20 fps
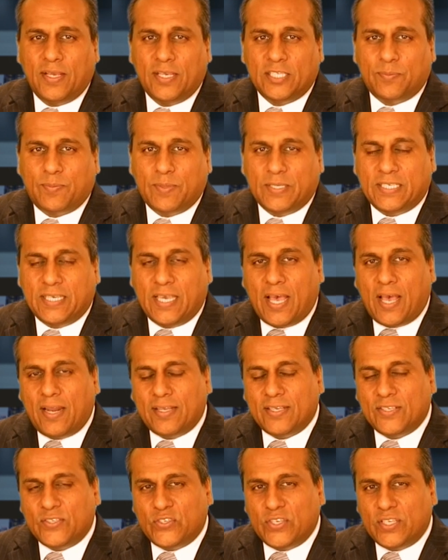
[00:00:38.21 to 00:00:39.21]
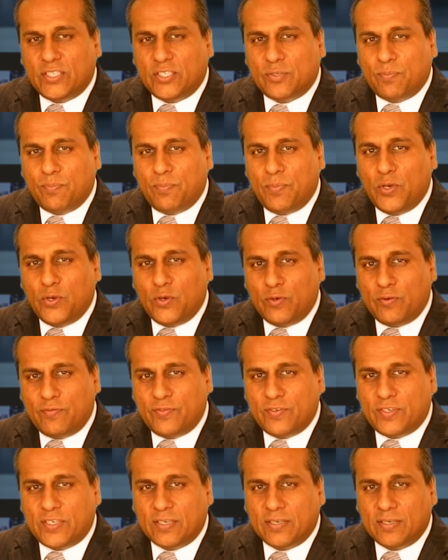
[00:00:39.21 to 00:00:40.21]
Speziale has since
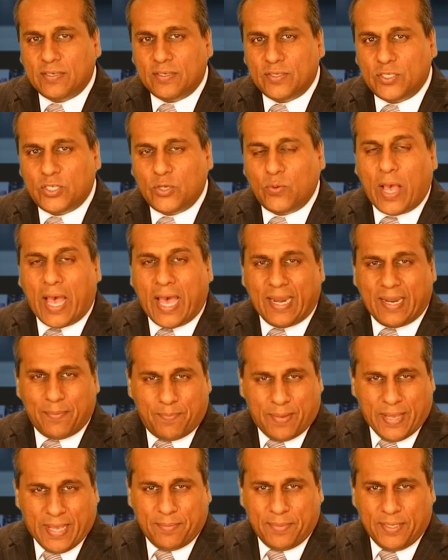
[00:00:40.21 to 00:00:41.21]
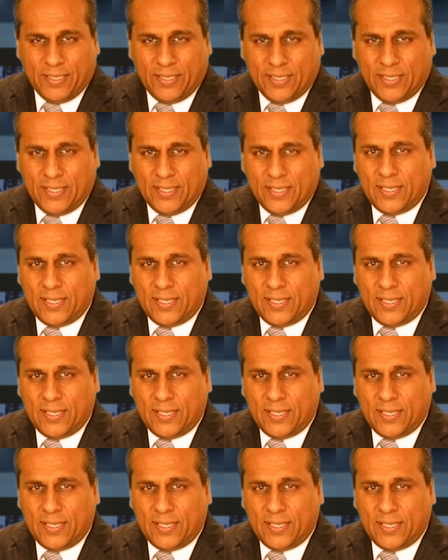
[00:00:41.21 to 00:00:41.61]
moved to Alabama,